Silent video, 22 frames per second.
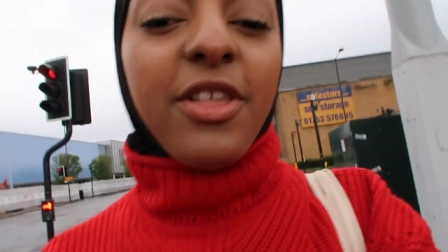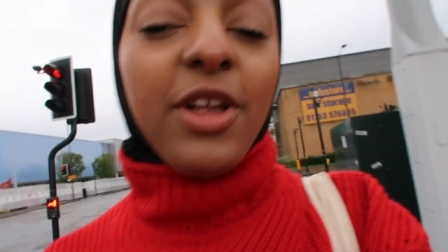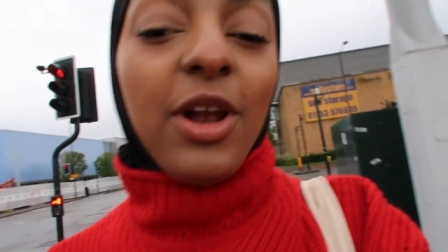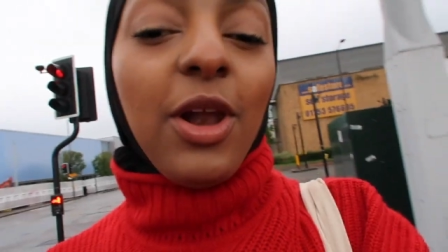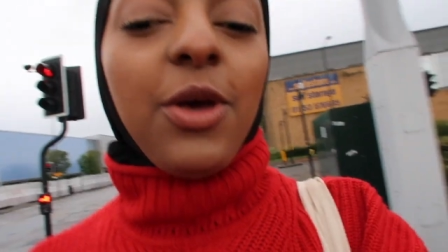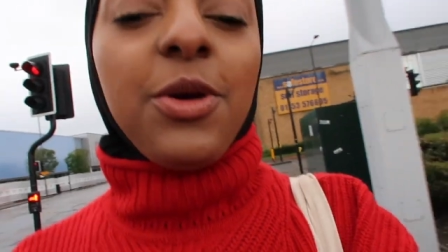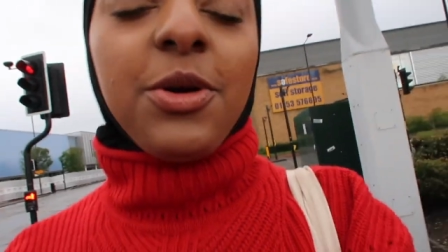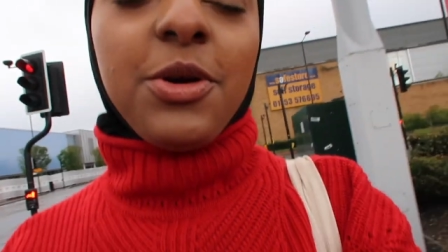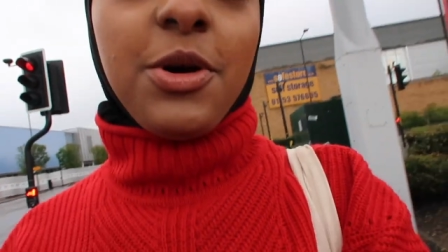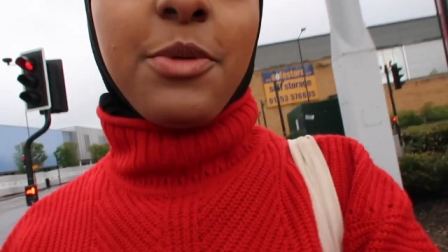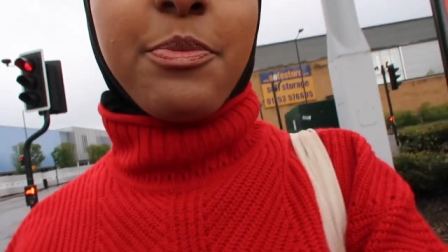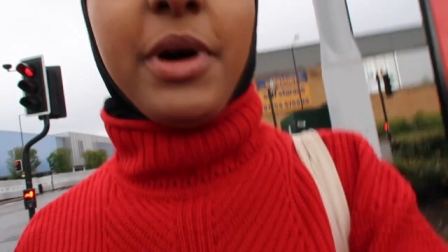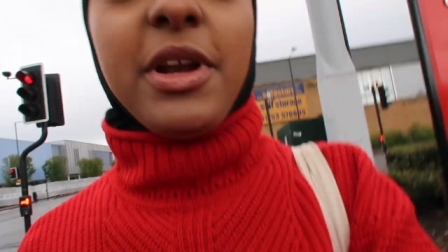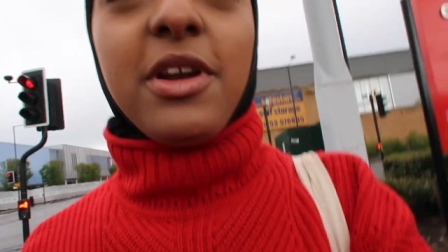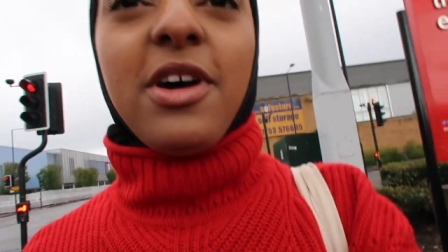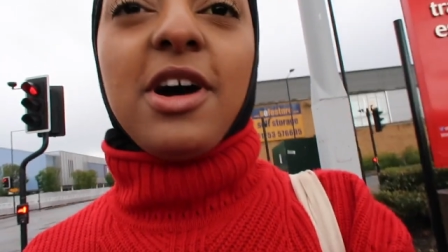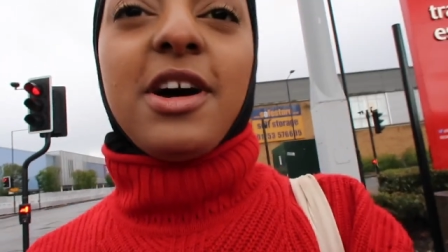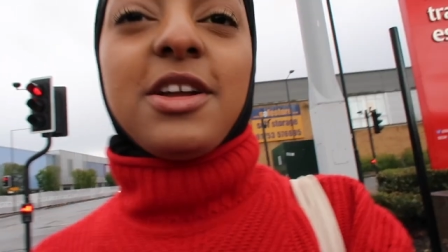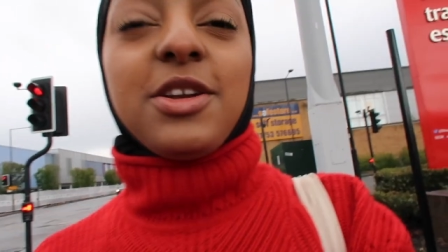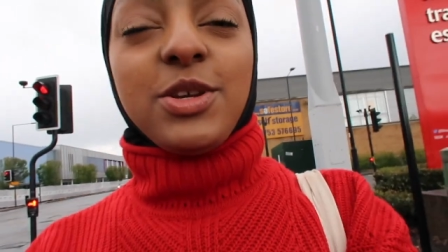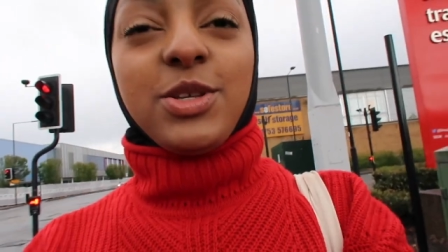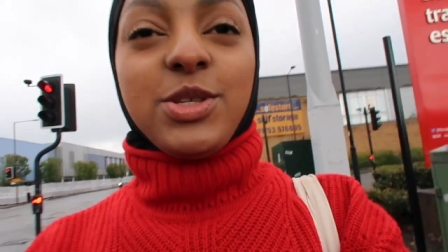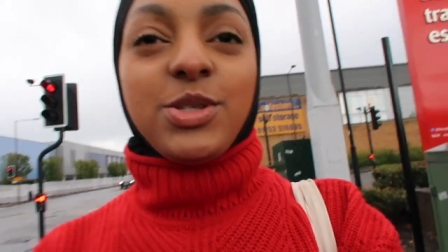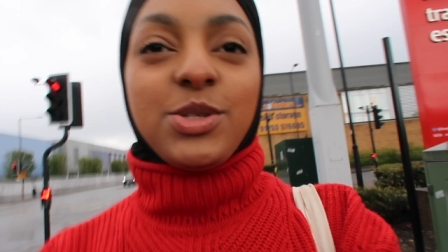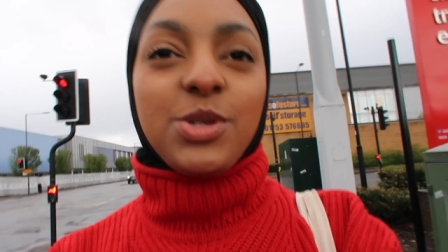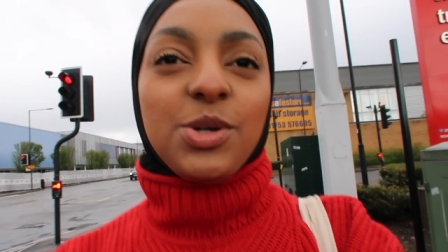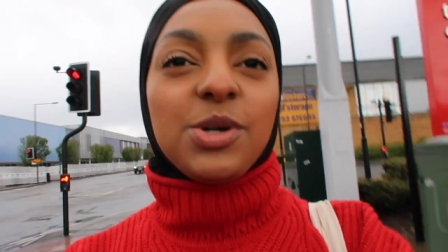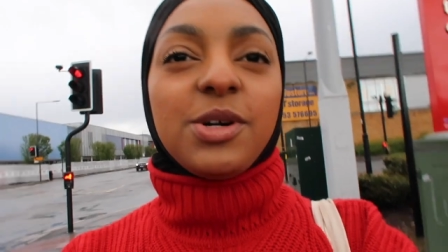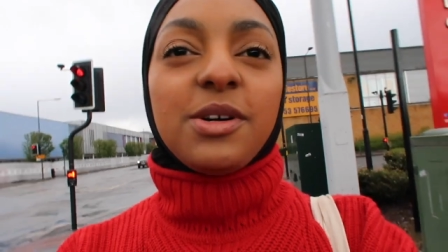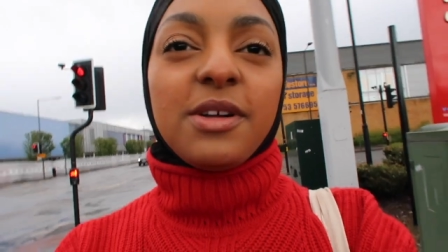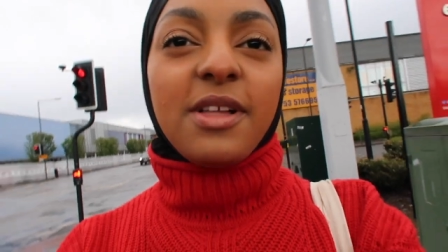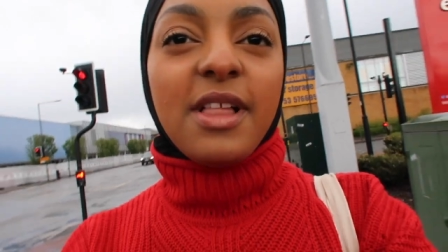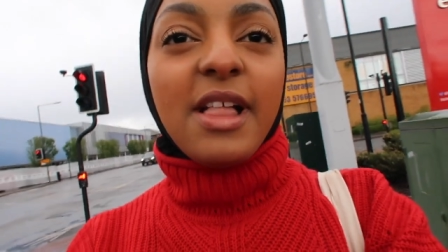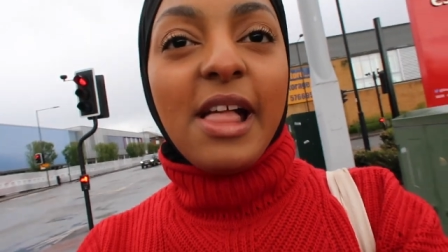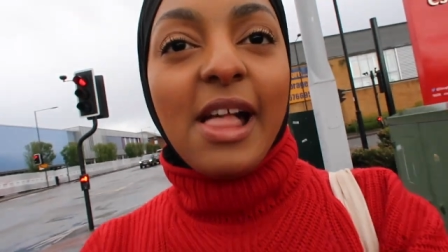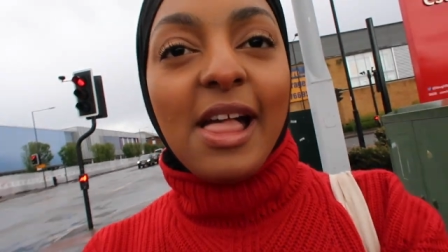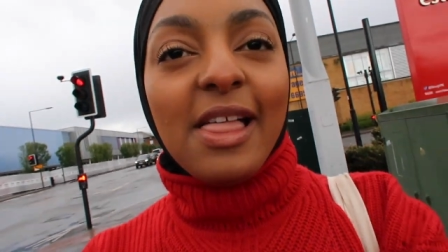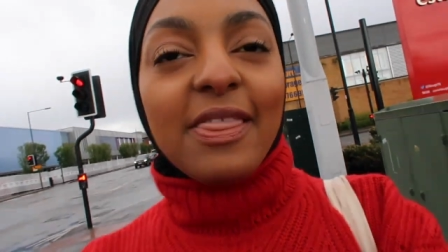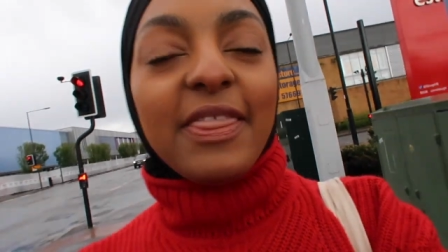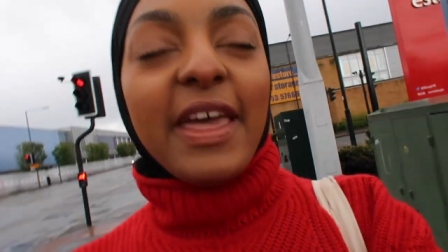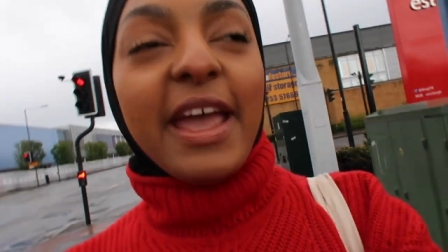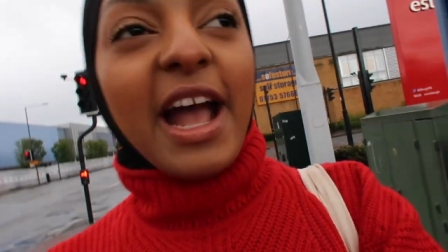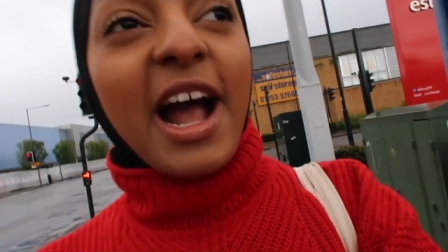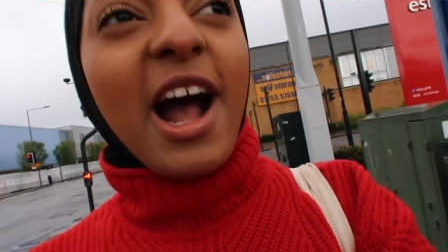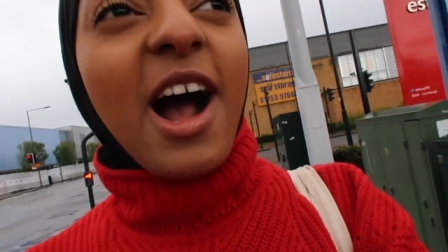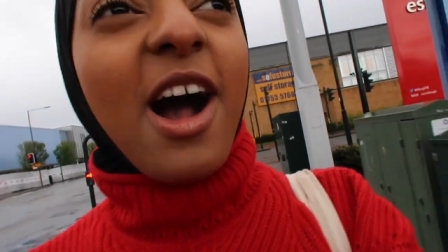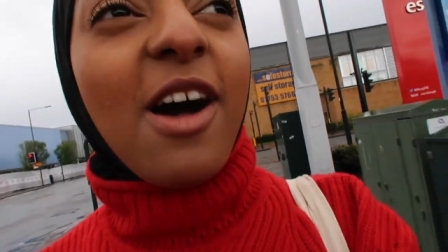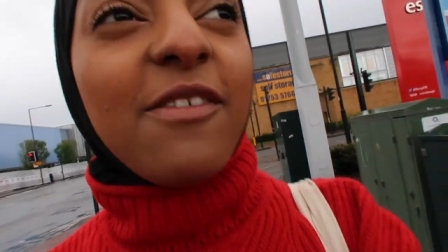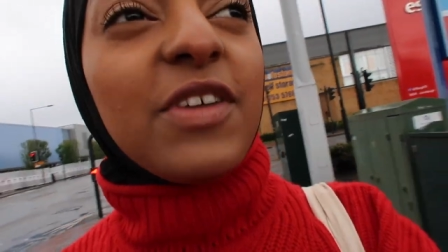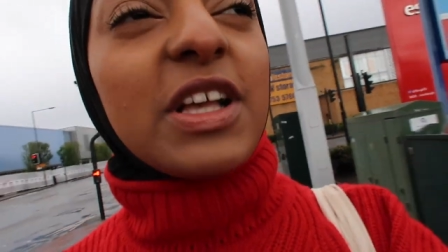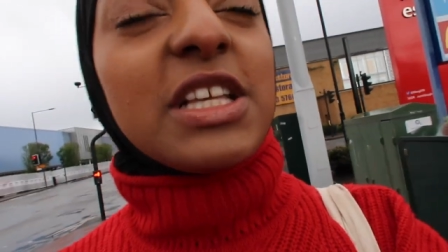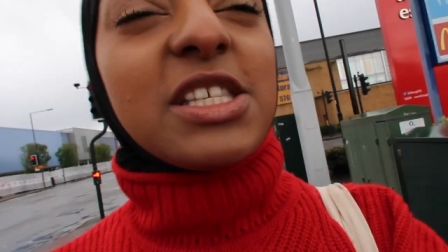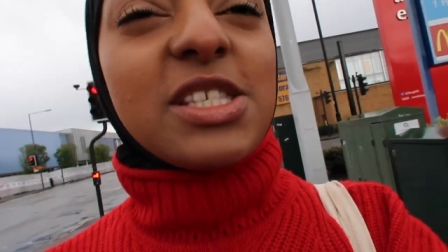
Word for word: other local Barnardo's store, they have